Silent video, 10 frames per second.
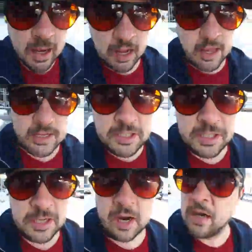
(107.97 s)
Gail Ann,
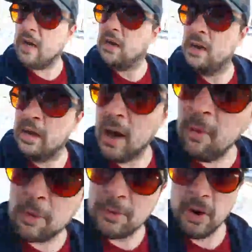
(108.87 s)
she shared. I
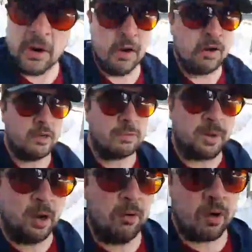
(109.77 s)
work with her. She's
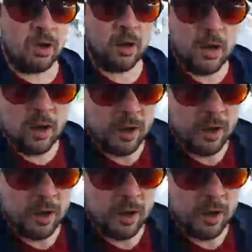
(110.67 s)
my coworker.